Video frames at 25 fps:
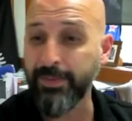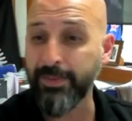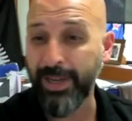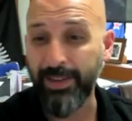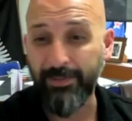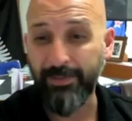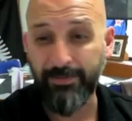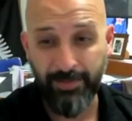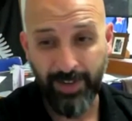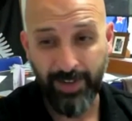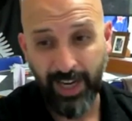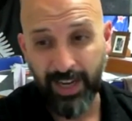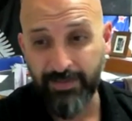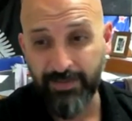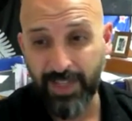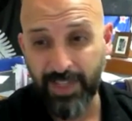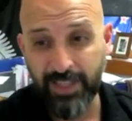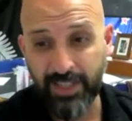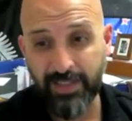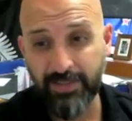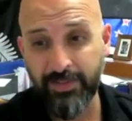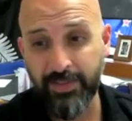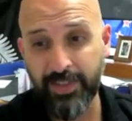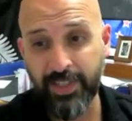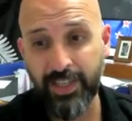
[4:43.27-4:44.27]
about five
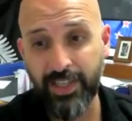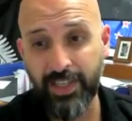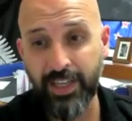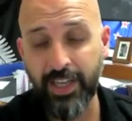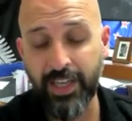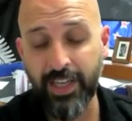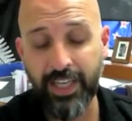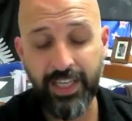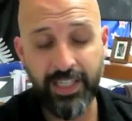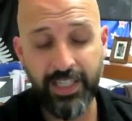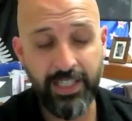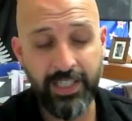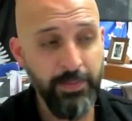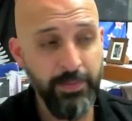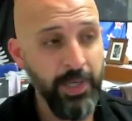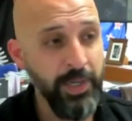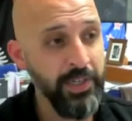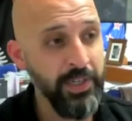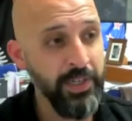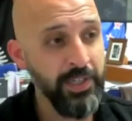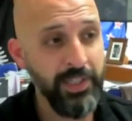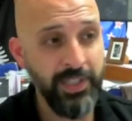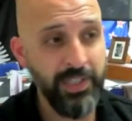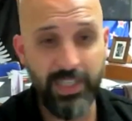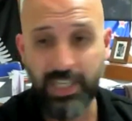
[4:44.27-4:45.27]
years of uh,
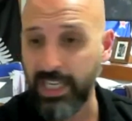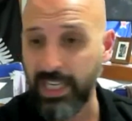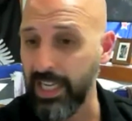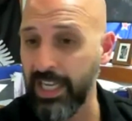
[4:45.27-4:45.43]
experience.